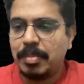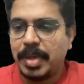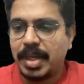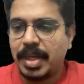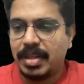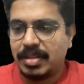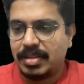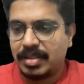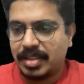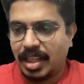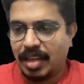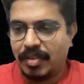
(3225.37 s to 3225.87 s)

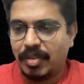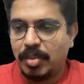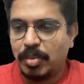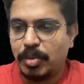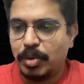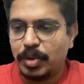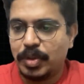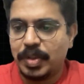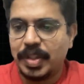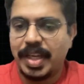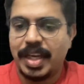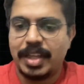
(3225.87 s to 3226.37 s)
But can we
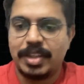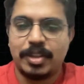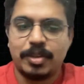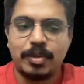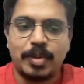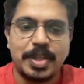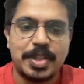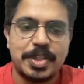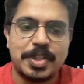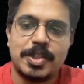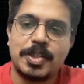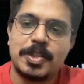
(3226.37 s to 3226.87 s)
move to the other
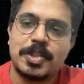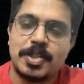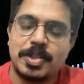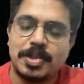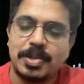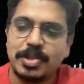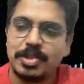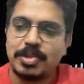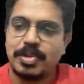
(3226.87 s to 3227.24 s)
questions too?